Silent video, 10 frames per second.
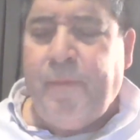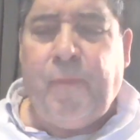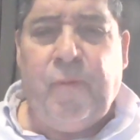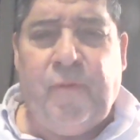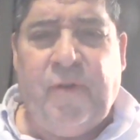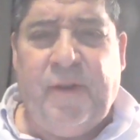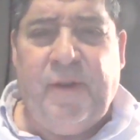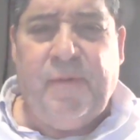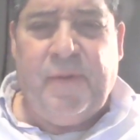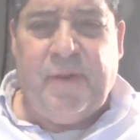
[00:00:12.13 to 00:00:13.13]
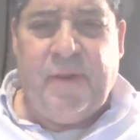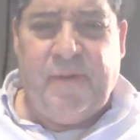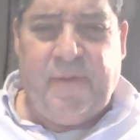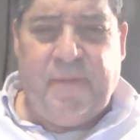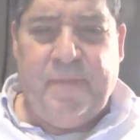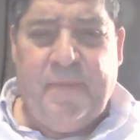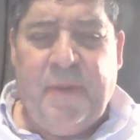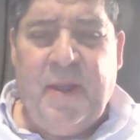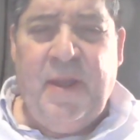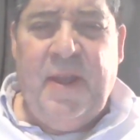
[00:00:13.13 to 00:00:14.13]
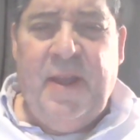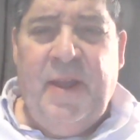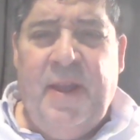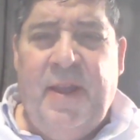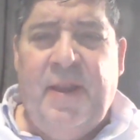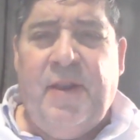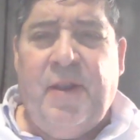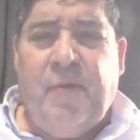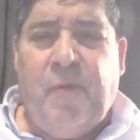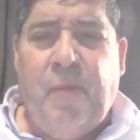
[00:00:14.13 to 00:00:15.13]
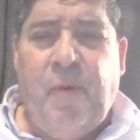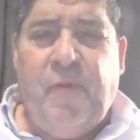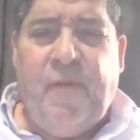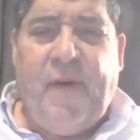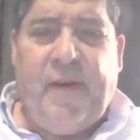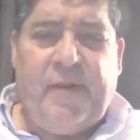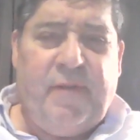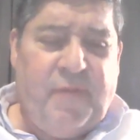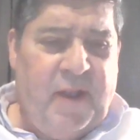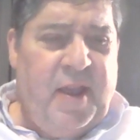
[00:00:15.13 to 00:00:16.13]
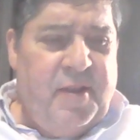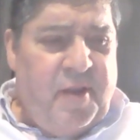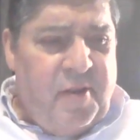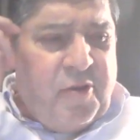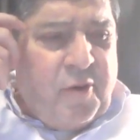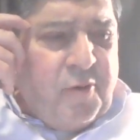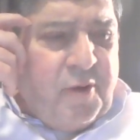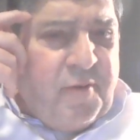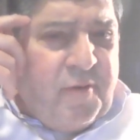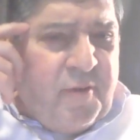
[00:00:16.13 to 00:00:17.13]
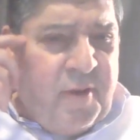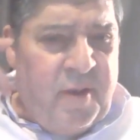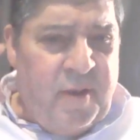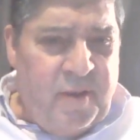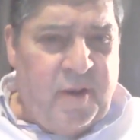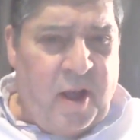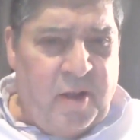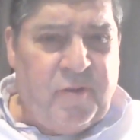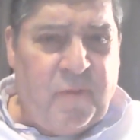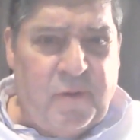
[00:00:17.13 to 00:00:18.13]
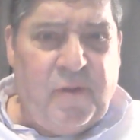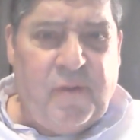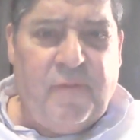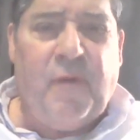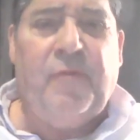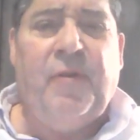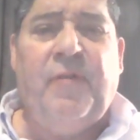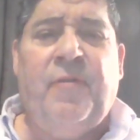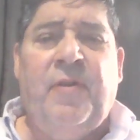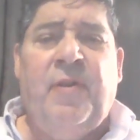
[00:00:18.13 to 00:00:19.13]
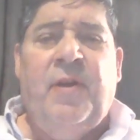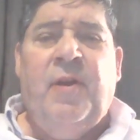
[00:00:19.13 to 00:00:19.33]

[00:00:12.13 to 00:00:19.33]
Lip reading: proceeding with this Indian Removal Act of the 1830s and the consequences of all these